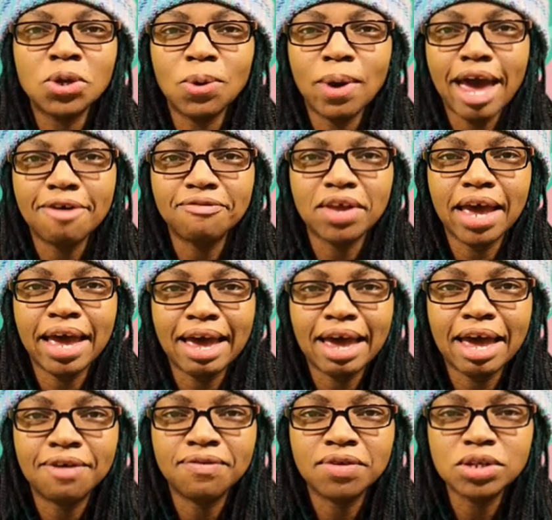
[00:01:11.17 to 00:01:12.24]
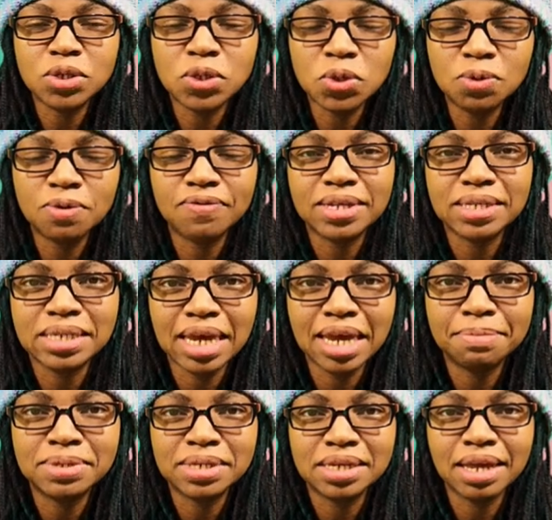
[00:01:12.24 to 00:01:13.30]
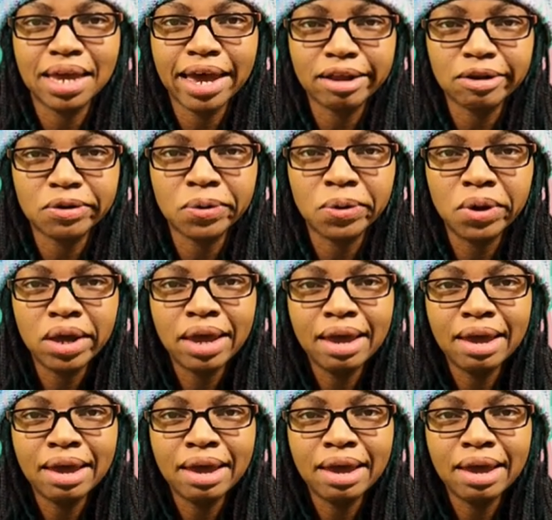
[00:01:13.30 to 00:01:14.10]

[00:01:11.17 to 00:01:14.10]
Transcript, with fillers: you have to have two of the same dent heddle